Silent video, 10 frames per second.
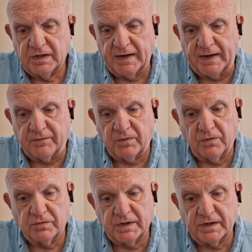and
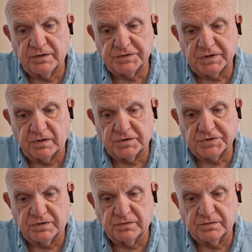wrote letters
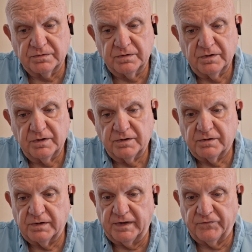also
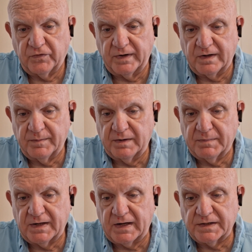to Ephraim and
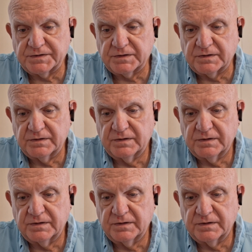Manasseh,